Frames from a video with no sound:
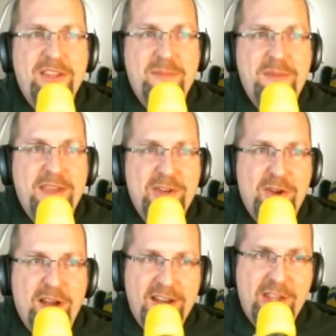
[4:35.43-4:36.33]
you can't make your
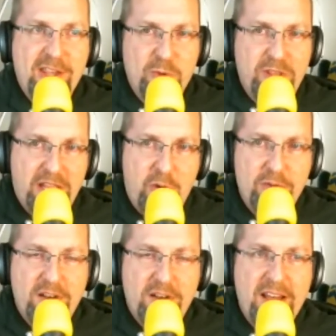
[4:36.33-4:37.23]
audio really
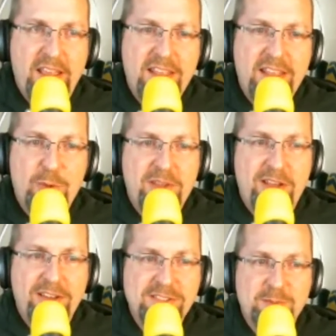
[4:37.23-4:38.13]
lo-fi. That would be
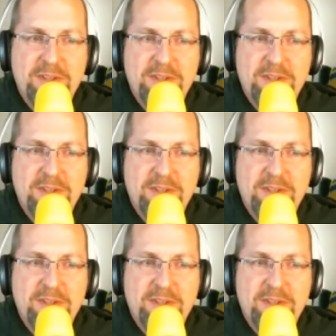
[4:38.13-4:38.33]
awesome.